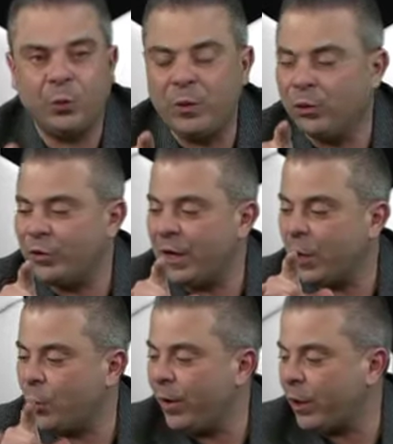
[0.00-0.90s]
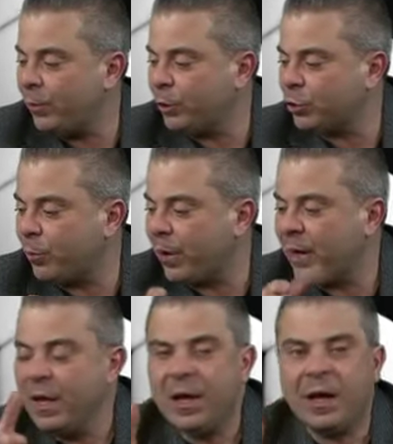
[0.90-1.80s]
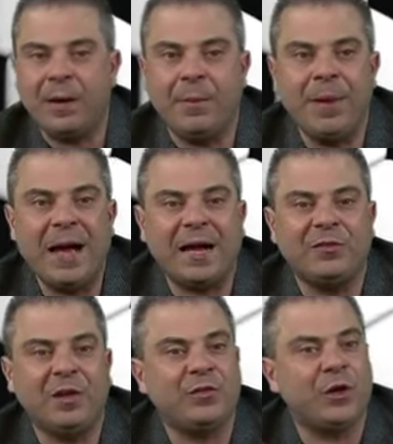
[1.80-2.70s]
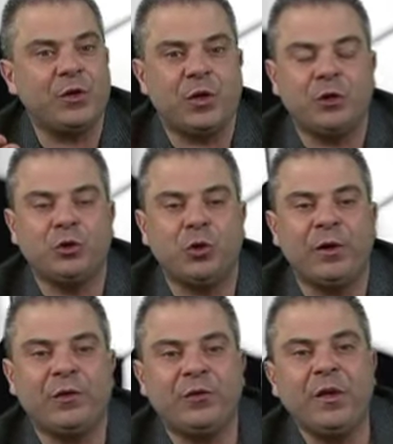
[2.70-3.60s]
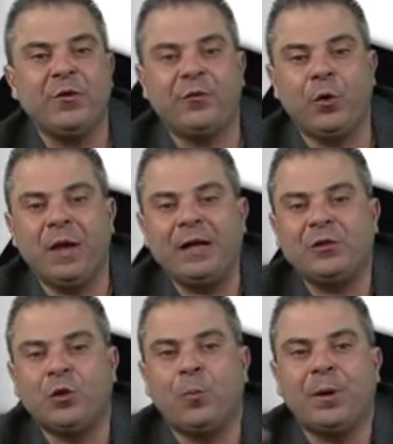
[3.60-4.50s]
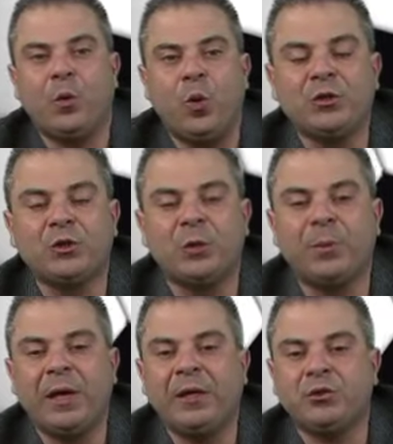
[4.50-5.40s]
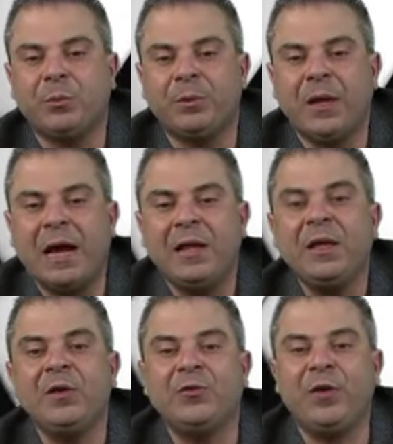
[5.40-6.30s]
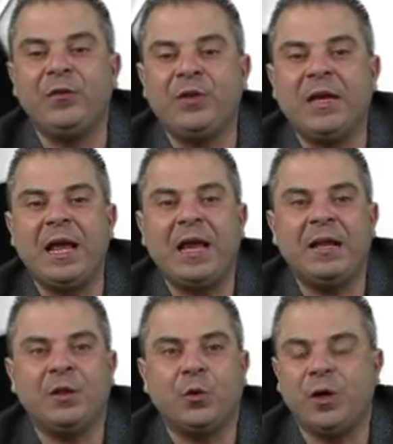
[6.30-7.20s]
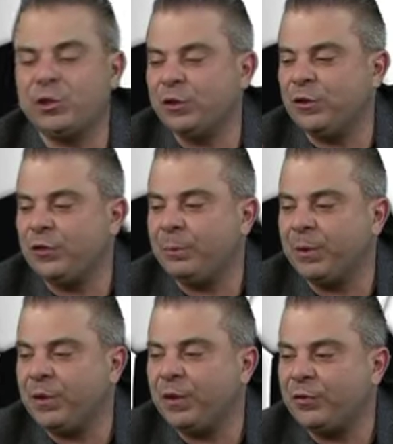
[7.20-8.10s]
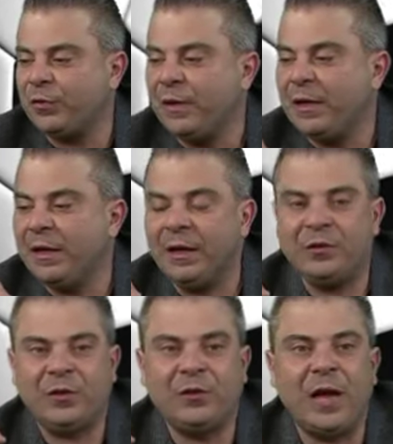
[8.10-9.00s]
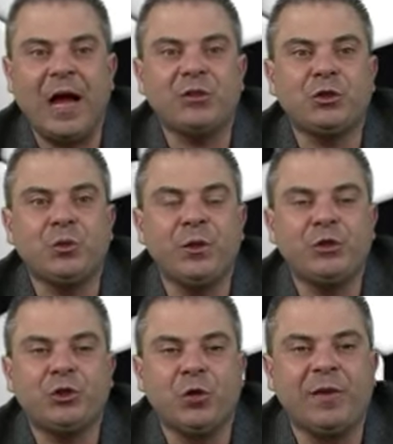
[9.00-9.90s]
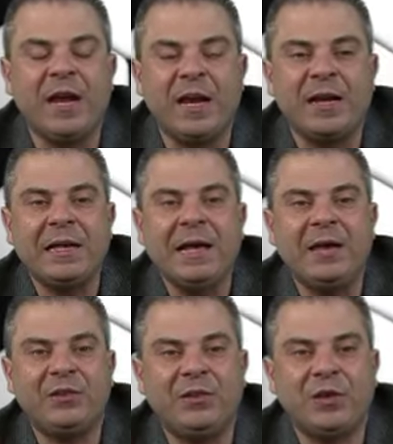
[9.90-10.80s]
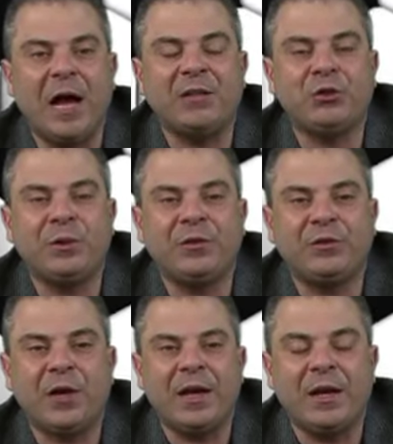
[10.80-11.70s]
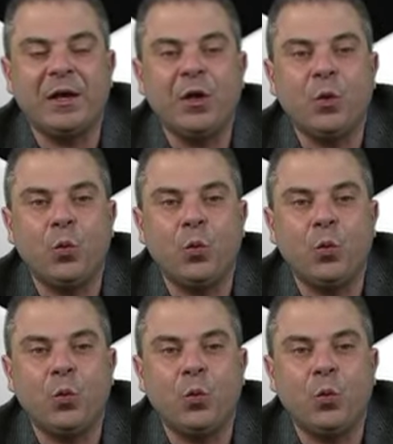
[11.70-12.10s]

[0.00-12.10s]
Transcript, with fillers: We will take a quick commercial break. Coming back, as I said, you can join us. Phone lines are open at 888 5880. And the question is simply this Is this got you rejuvenated? Has this got you excited?